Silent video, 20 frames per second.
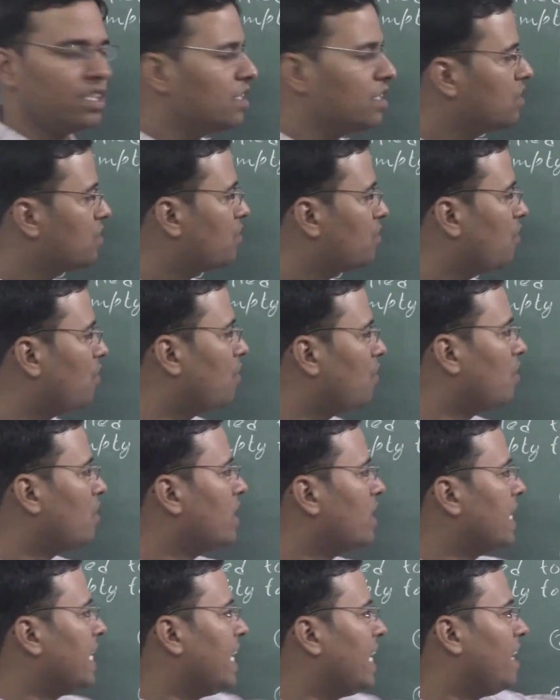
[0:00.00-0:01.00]
So
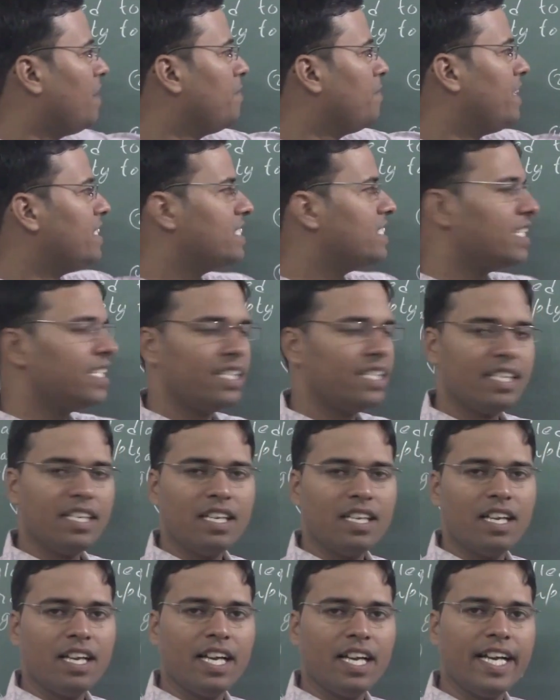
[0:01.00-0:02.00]
imagine
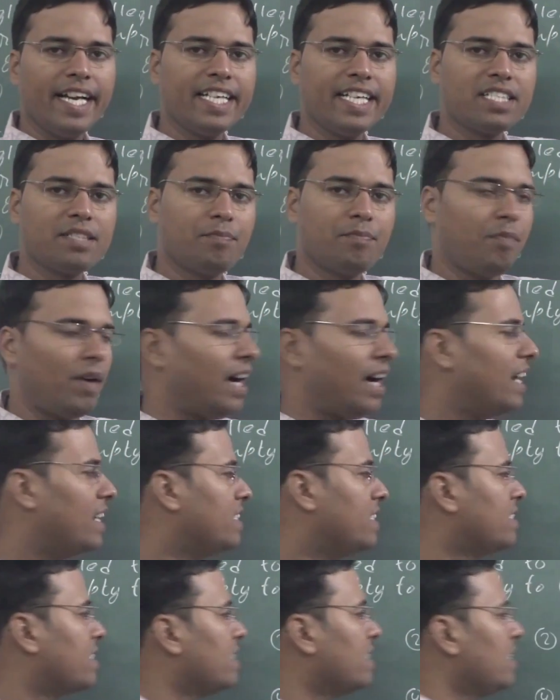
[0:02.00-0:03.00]
its
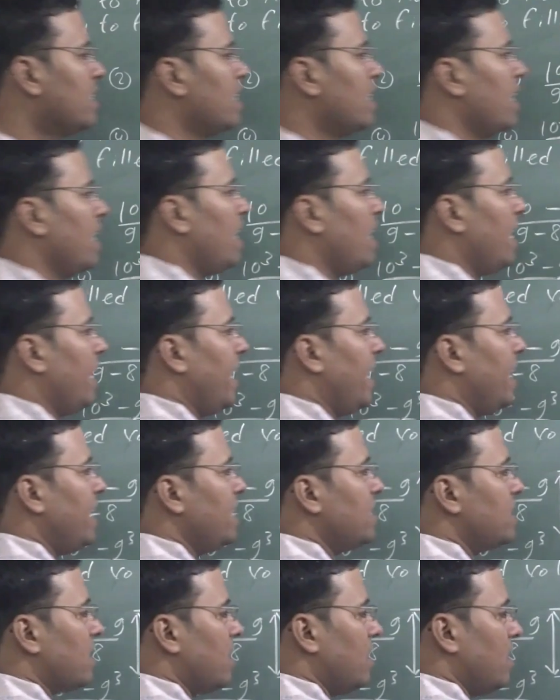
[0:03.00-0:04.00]
part
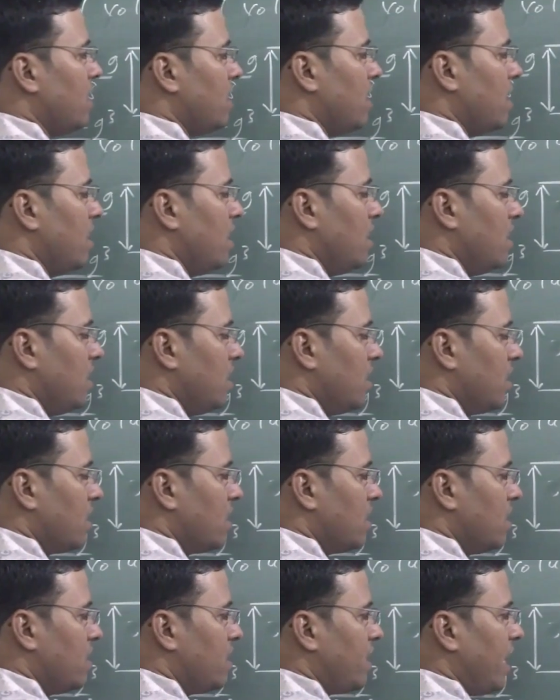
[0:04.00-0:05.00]
as a
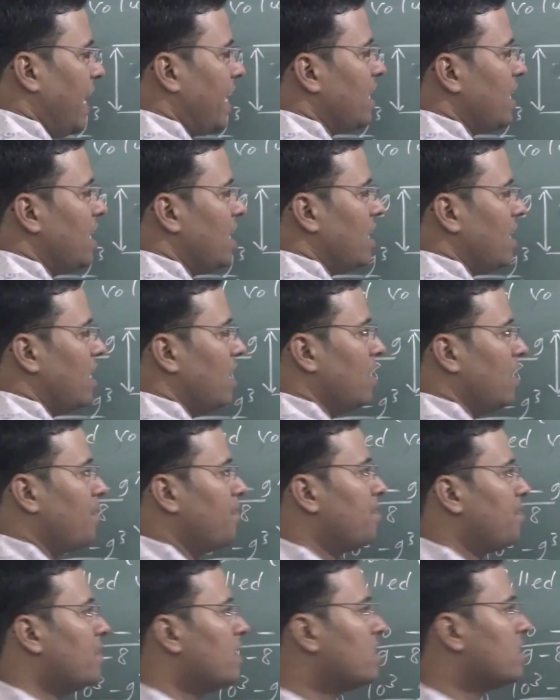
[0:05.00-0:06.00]
triangle.
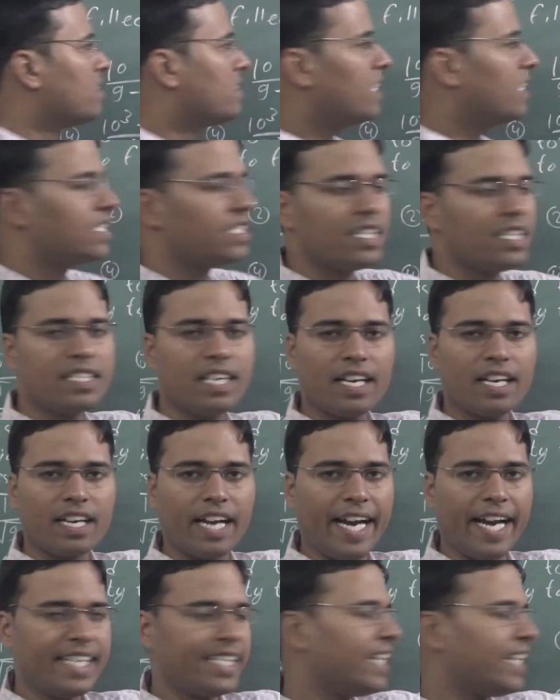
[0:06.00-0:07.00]
This is a
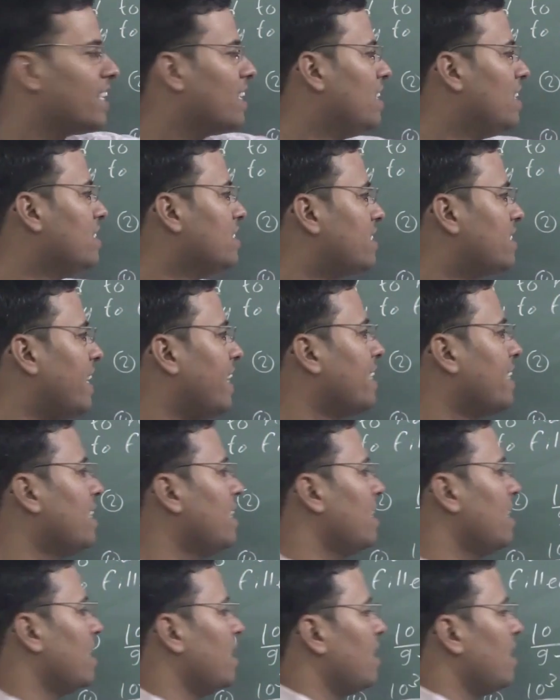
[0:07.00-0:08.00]
right angled
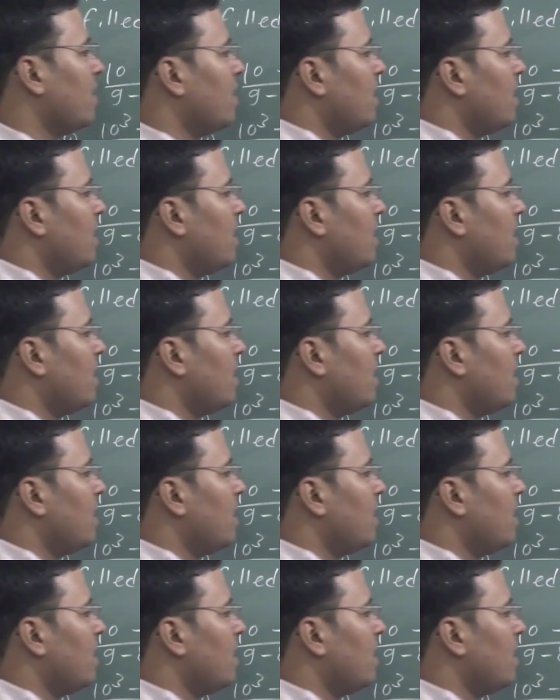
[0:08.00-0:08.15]
triangle.